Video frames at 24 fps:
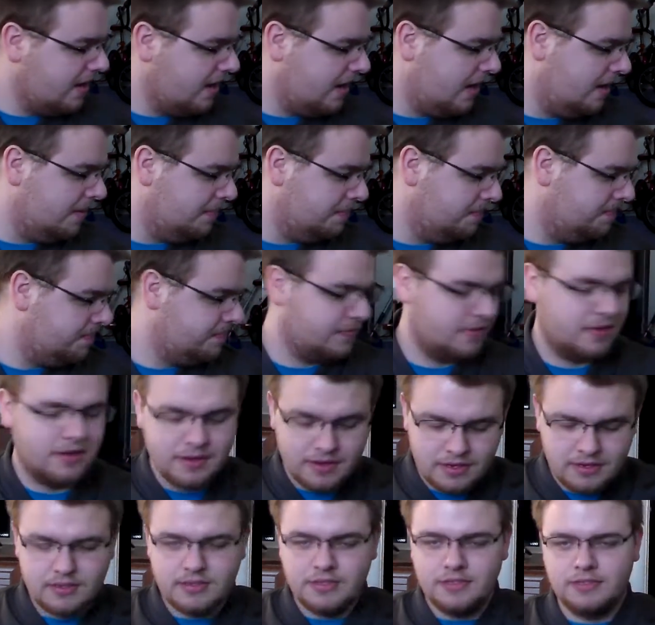So
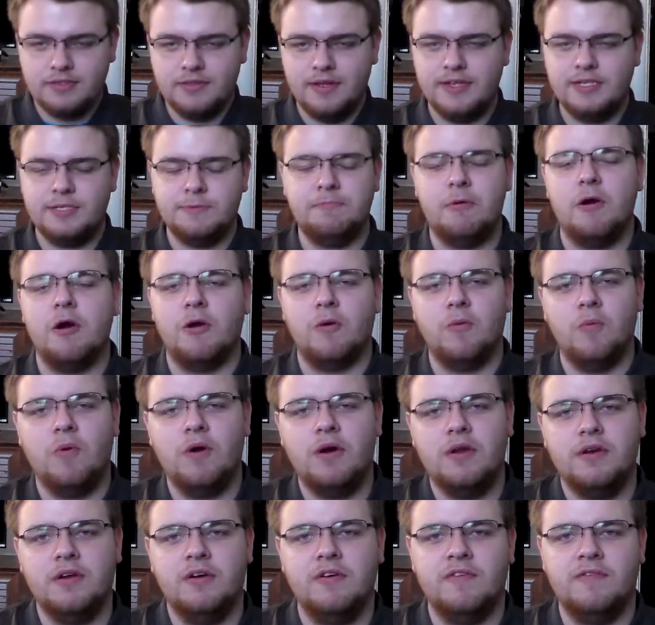that's part
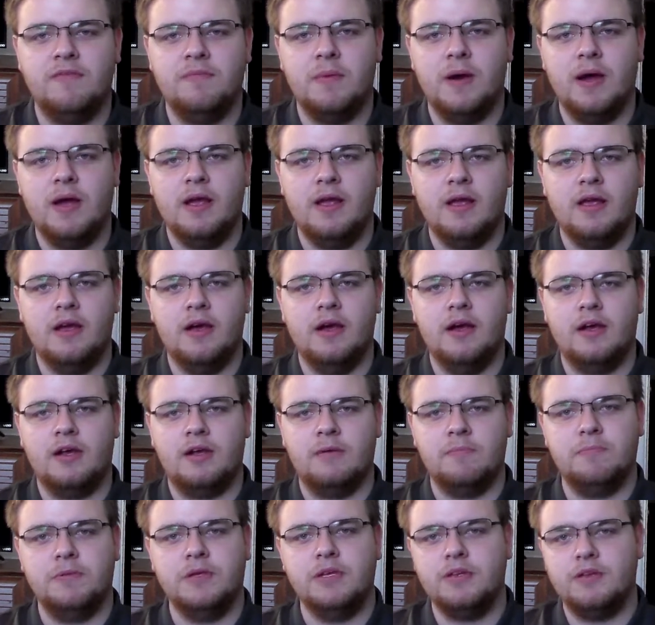1 of my
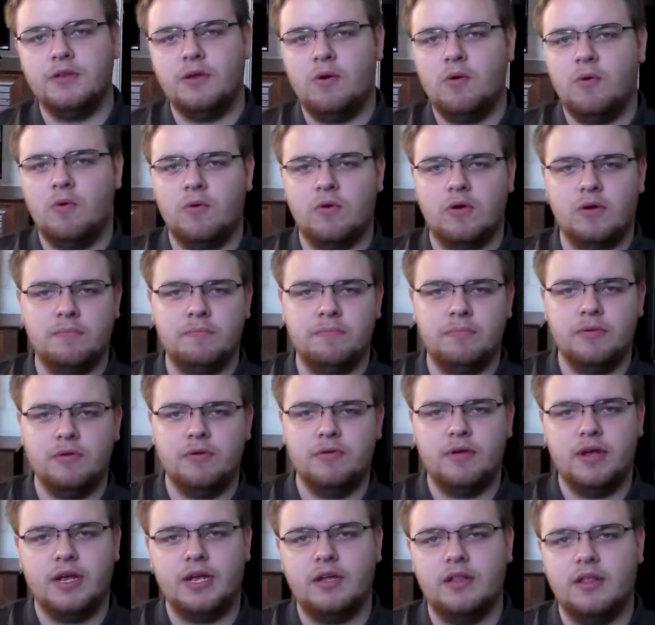complete horror
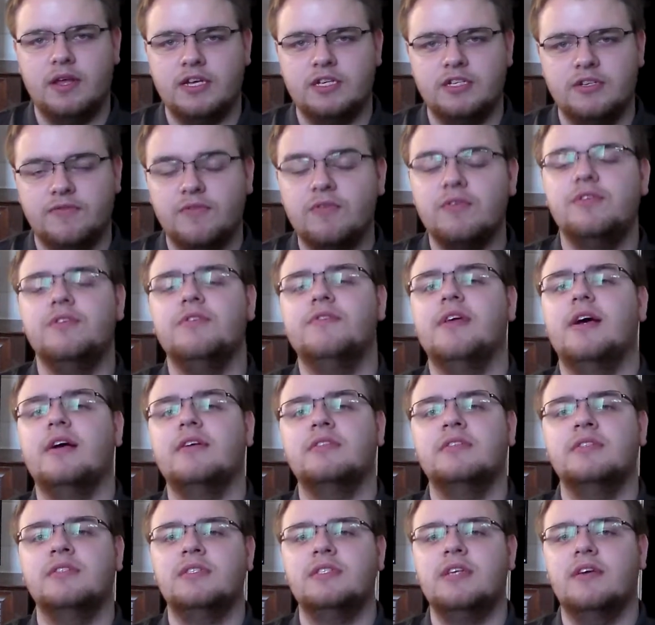Blu-ray collection for
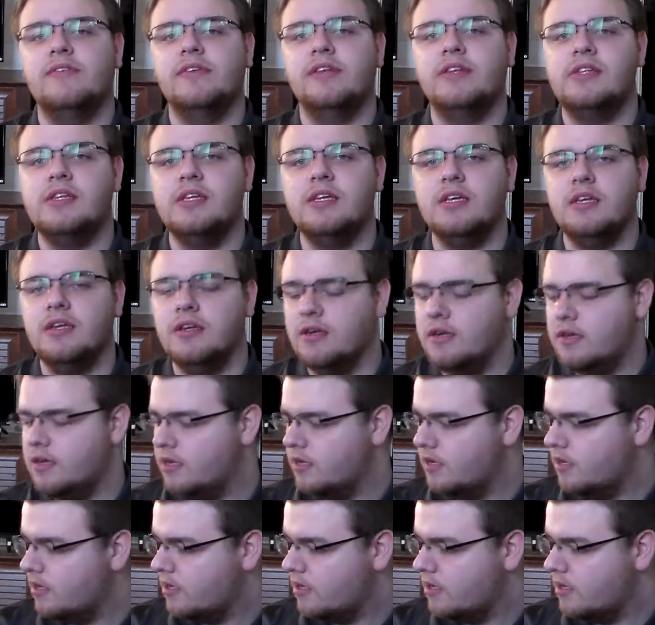2017.